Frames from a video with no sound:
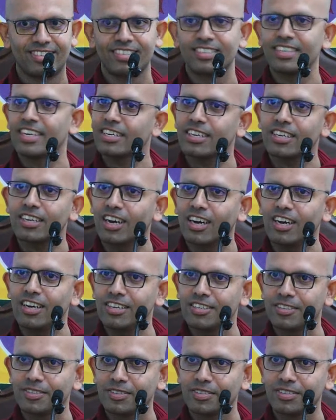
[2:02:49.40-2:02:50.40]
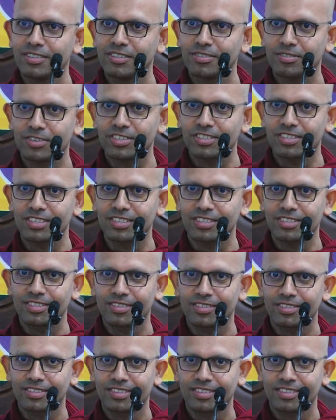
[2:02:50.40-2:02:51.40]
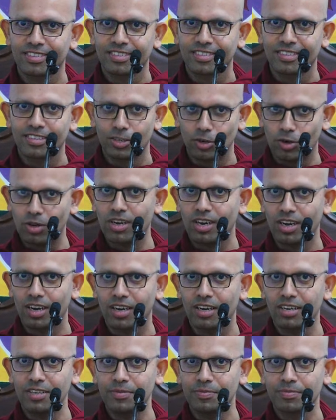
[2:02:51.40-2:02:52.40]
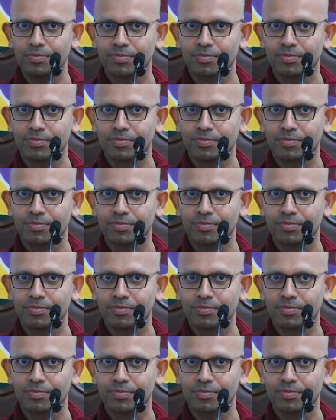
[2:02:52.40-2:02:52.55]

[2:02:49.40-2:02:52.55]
Take a car, for instance. Your car,